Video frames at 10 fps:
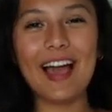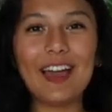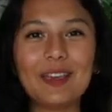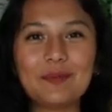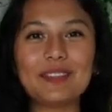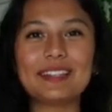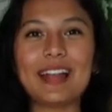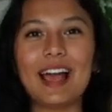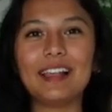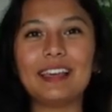I am
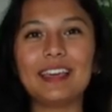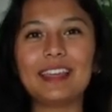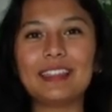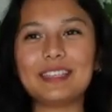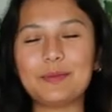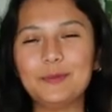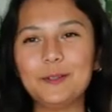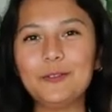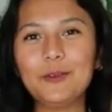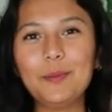styling this
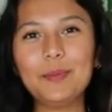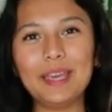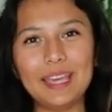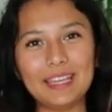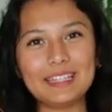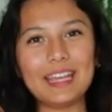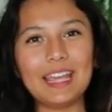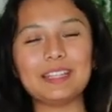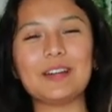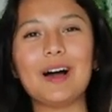beautiful pink
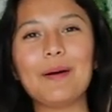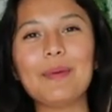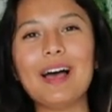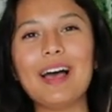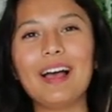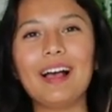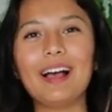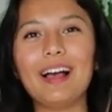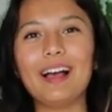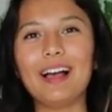tank top.
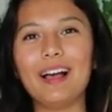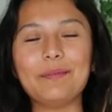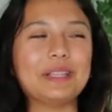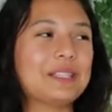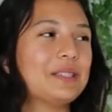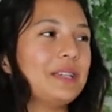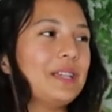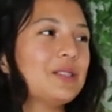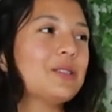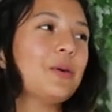It's
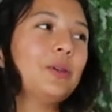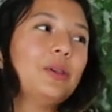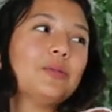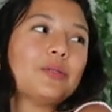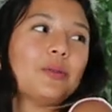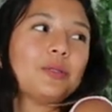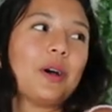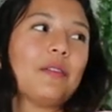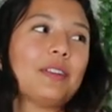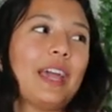so cute, so
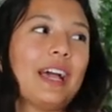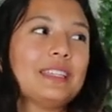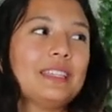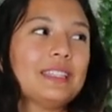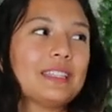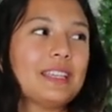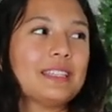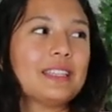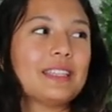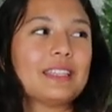soft. It has these
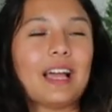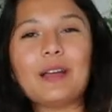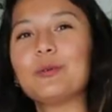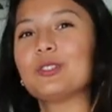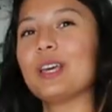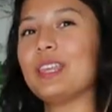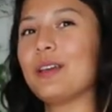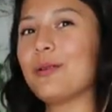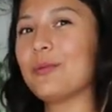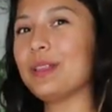slits in the side, which I
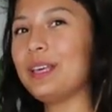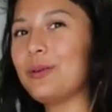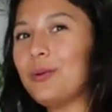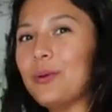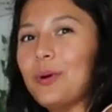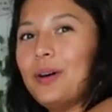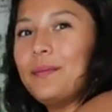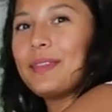think are really cool.